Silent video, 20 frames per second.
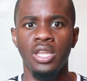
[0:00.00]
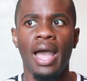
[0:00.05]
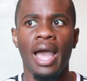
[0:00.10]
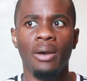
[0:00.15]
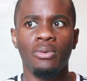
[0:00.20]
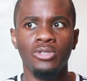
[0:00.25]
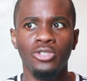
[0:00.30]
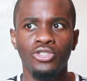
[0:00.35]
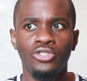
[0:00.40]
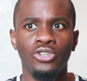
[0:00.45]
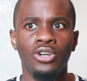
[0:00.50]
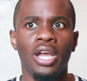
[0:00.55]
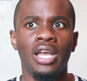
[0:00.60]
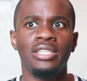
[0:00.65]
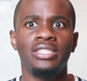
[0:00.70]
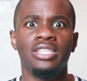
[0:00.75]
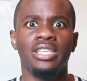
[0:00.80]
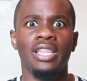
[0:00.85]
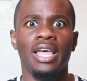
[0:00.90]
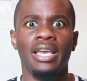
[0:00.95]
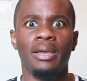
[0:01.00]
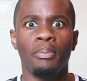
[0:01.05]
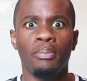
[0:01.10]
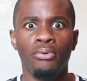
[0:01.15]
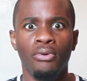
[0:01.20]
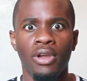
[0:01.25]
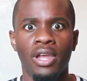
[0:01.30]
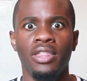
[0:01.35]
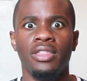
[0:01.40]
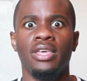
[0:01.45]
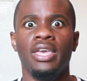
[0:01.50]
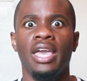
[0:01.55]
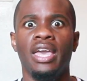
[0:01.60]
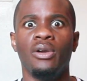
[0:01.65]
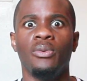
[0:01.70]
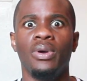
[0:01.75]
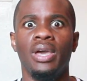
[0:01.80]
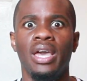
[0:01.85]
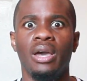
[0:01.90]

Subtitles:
I was trying to like pray the gay away.